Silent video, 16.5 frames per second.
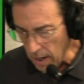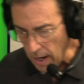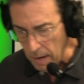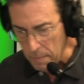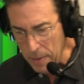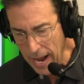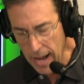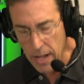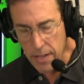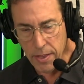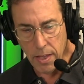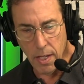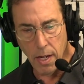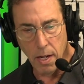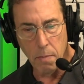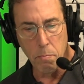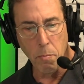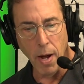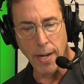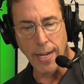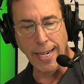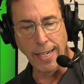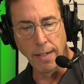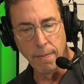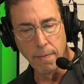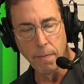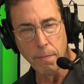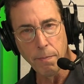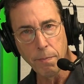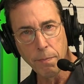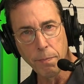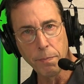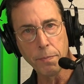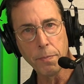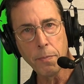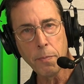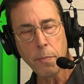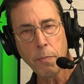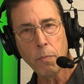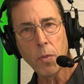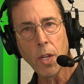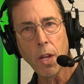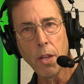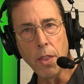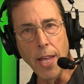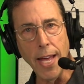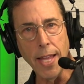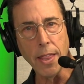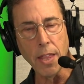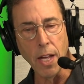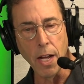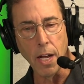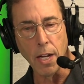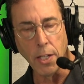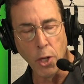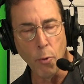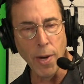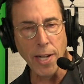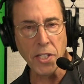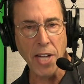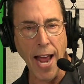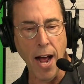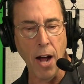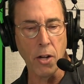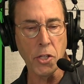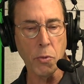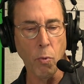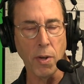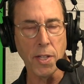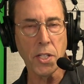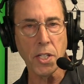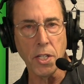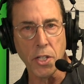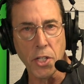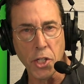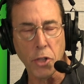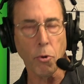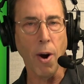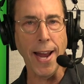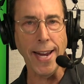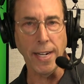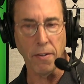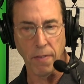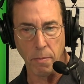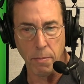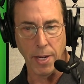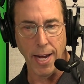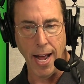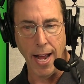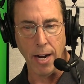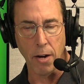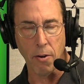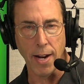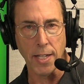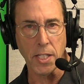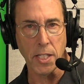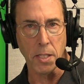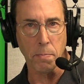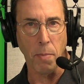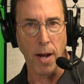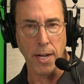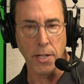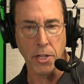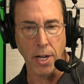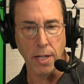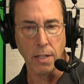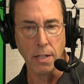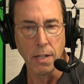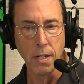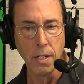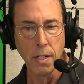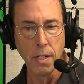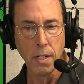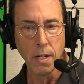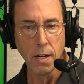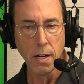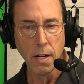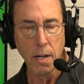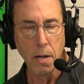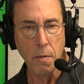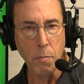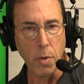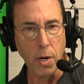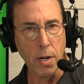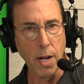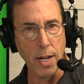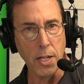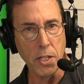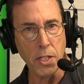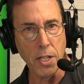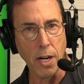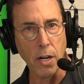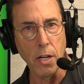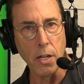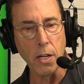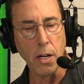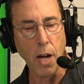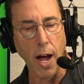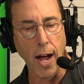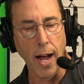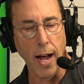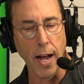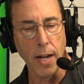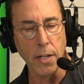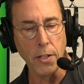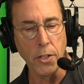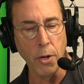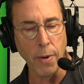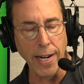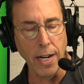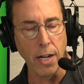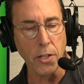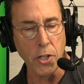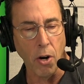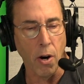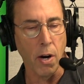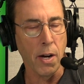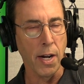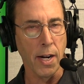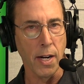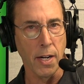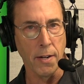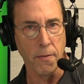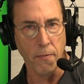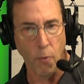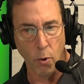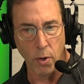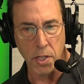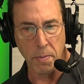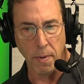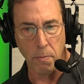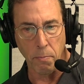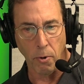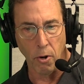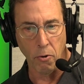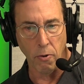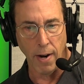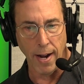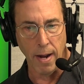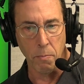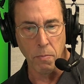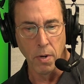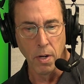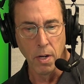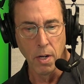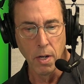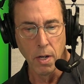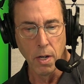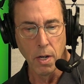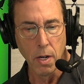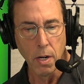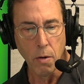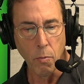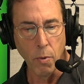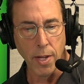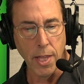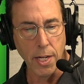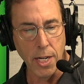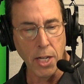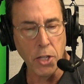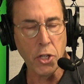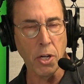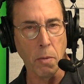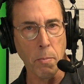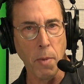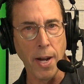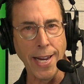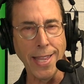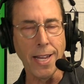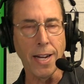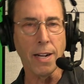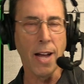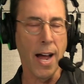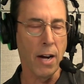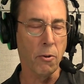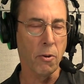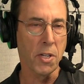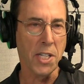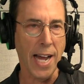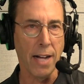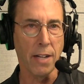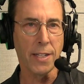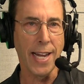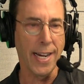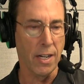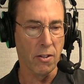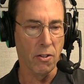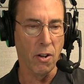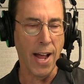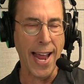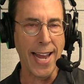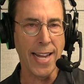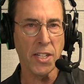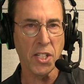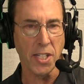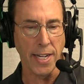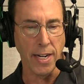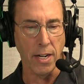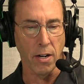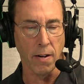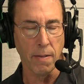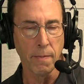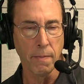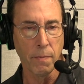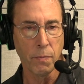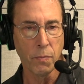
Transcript: about the money that the U.S. House wants to strike from the IRS's budget because they're uh, doing a targeted enforcement program with additional money that Congress allocated last year